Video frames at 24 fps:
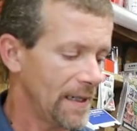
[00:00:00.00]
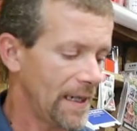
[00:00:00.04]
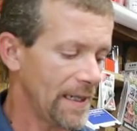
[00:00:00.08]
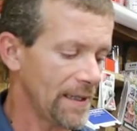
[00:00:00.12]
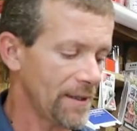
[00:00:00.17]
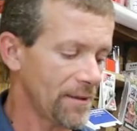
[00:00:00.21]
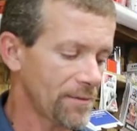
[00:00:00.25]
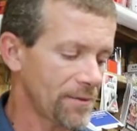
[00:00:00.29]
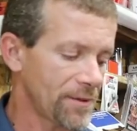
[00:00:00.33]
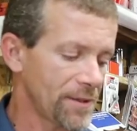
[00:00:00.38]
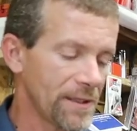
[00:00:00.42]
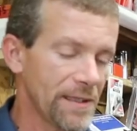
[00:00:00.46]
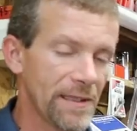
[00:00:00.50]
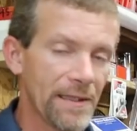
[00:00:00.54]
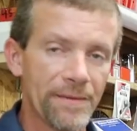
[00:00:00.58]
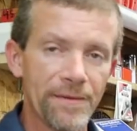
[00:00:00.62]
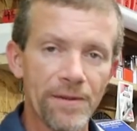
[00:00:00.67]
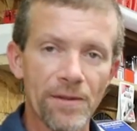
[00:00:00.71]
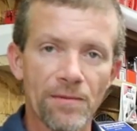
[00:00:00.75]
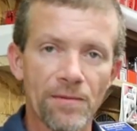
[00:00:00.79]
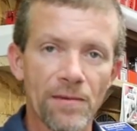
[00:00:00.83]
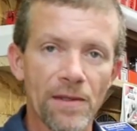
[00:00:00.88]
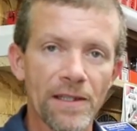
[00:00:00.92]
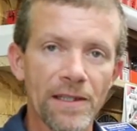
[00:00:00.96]
I don't see,
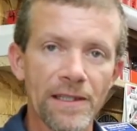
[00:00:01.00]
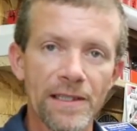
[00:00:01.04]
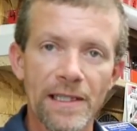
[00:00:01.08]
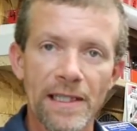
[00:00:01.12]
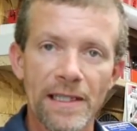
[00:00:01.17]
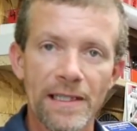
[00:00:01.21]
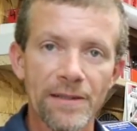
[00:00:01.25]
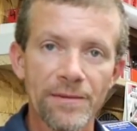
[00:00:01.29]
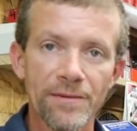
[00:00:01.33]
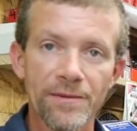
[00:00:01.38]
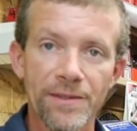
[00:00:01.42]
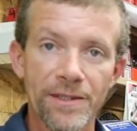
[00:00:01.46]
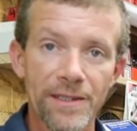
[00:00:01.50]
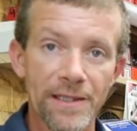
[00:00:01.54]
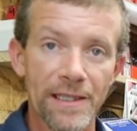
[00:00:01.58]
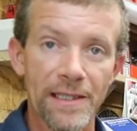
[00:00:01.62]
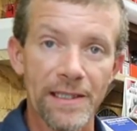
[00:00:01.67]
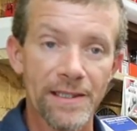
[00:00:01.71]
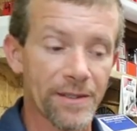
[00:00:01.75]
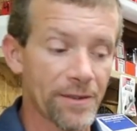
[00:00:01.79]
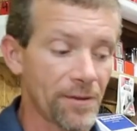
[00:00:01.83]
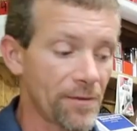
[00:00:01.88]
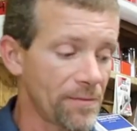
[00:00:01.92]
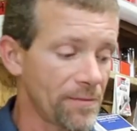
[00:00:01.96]
if you're running, I don't see
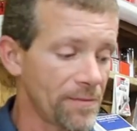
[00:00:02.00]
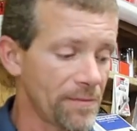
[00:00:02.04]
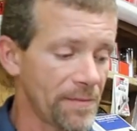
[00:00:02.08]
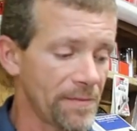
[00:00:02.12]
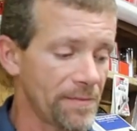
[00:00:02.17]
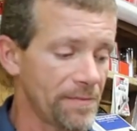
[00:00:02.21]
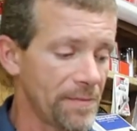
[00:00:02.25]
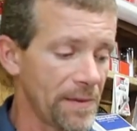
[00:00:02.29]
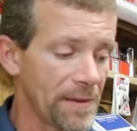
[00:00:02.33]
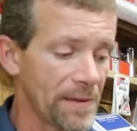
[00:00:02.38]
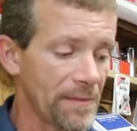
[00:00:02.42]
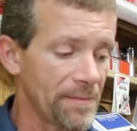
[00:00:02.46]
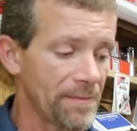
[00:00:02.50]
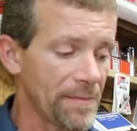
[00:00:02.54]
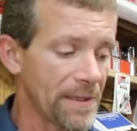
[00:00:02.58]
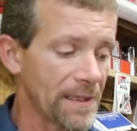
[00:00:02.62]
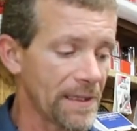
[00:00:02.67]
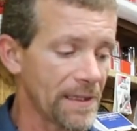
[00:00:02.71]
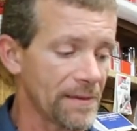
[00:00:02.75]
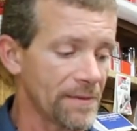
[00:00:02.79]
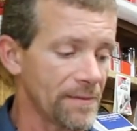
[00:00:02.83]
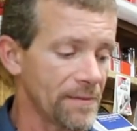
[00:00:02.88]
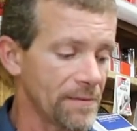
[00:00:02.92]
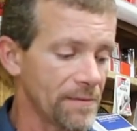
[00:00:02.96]
that's going to be a
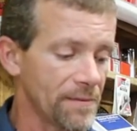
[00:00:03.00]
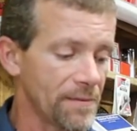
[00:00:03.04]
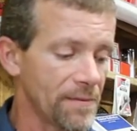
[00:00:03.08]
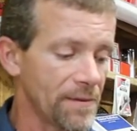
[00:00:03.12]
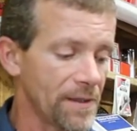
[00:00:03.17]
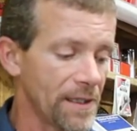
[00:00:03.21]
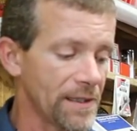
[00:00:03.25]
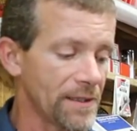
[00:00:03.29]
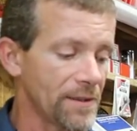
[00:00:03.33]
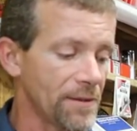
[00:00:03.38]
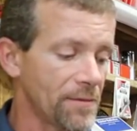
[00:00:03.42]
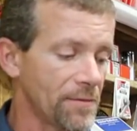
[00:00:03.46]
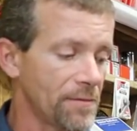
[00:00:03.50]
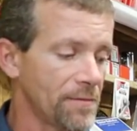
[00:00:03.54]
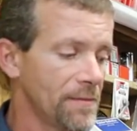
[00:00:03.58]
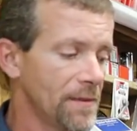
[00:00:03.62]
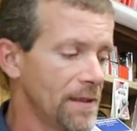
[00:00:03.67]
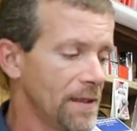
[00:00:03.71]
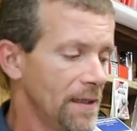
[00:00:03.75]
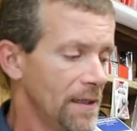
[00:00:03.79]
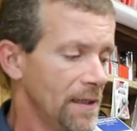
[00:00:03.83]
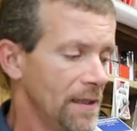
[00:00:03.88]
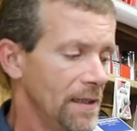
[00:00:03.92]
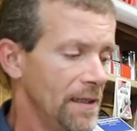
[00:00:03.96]
big deal.
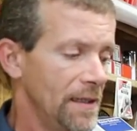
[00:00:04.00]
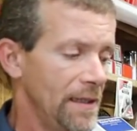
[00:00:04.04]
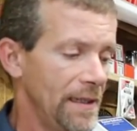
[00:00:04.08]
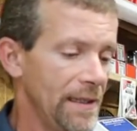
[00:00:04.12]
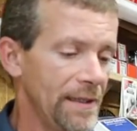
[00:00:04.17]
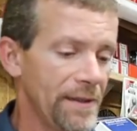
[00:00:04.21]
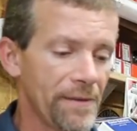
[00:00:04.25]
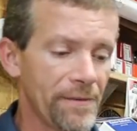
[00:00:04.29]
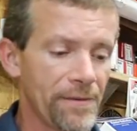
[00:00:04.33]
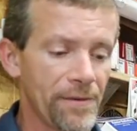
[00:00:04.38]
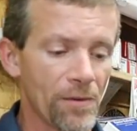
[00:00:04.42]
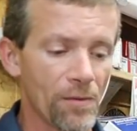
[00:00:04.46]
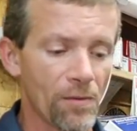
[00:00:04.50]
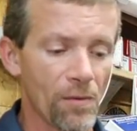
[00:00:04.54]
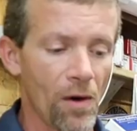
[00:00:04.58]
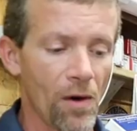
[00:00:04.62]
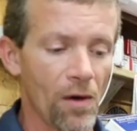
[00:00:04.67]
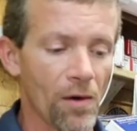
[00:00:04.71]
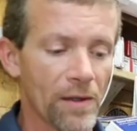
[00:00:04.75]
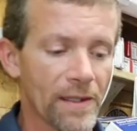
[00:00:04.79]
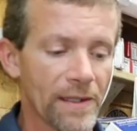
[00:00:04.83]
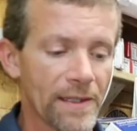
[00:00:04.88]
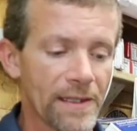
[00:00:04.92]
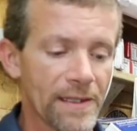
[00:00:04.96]
And if you're
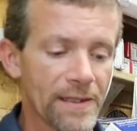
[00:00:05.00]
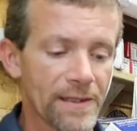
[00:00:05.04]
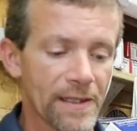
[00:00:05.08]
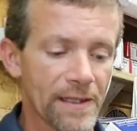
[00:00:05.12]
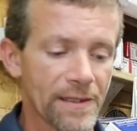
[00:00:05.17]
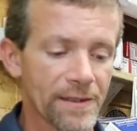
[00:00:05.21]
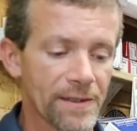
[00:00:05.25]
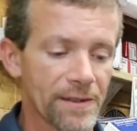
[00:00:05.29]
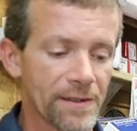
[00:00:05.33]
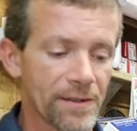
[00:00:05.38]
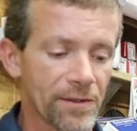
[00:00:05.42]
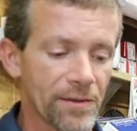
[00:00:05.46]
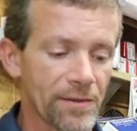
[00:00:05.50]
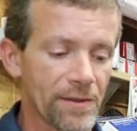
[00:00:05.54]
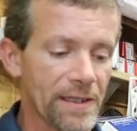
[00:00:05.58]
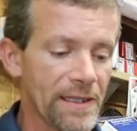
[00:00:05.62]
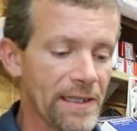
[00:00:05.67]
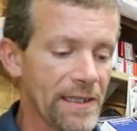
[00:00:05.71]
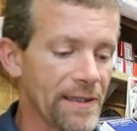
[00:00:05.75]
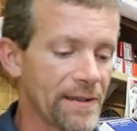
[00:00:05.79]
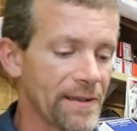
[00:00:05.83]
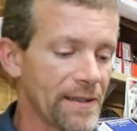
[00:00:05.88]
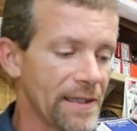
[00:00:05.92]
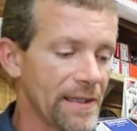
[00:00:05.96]
walking, it doesn't do
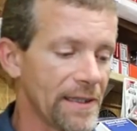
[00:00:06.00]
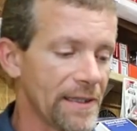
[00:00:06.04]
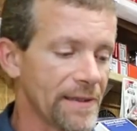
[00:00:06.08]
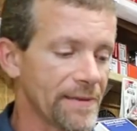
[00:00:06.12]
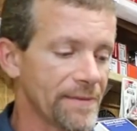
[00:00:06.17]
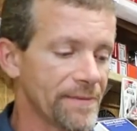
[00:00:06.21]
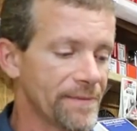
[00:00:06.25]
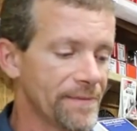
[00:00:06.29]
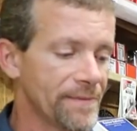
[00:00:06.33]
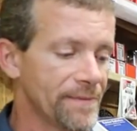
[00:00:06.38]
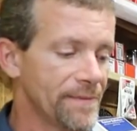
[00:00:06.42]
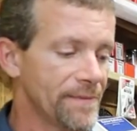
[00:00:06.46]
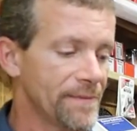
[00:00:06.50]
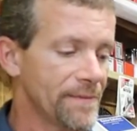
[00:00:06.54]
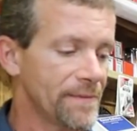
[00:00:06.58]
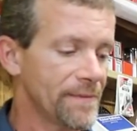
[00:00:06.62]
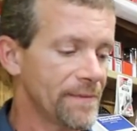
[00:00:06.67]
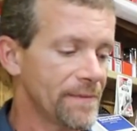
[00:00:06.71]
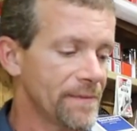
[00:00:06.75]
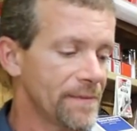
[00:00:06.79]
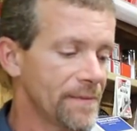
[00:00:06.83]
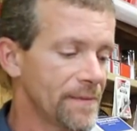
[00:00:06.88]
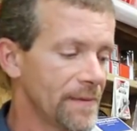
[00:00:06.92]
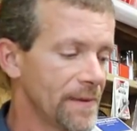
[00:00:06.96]
anything.
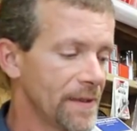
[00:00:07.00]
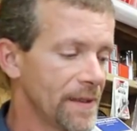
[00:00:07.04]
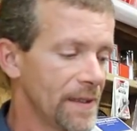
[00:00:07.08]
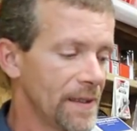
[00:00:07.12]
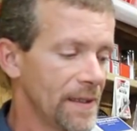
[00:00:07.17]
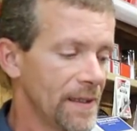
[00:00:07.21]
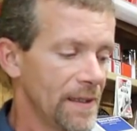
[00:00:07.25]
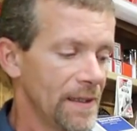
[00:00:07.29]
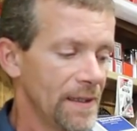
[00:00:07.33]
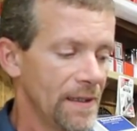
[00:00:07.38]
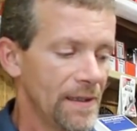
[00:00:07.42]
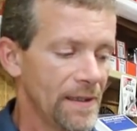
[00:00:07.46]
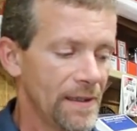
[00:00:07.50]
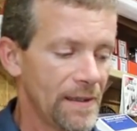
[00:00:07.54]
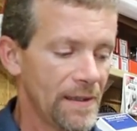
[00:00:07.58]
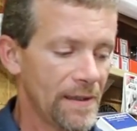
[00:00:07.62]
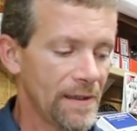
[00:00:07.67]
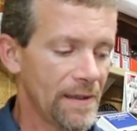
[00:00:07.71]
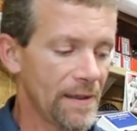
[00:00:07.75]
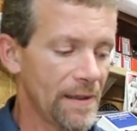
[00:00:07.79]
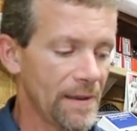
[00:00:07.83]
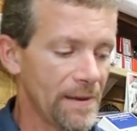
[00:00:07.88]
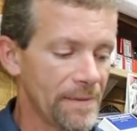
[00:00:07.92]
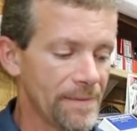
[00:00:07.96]

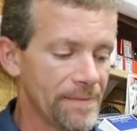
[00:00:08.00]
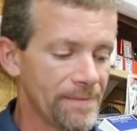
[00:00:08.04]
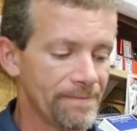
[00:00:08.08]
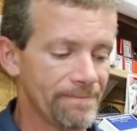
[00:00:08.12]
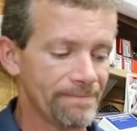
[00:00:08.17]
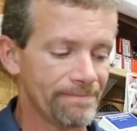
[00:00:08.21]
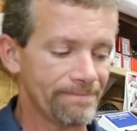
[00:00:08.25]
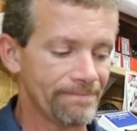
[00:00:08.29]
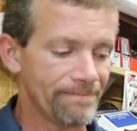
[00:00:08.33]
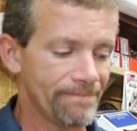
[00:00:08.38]
Um...